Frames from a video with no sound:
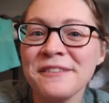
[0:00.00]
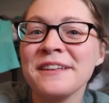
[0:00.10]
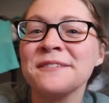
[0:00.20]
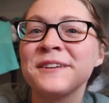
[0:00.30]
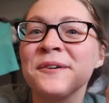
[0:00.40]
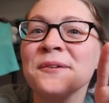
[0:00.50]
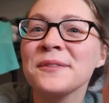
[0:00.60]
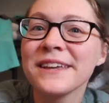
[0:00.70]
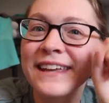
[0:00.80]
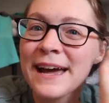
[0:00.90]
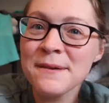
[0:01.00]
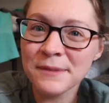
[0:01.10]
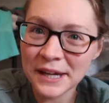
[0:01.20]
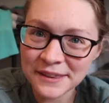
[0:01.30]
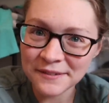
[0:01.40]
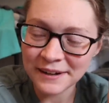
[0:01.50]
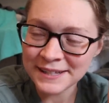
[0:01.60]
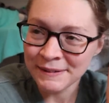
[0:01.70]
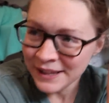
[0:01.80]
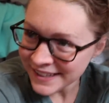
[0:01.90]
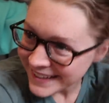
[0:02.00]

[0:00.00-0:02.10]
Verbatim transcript: that would hold the camera in the right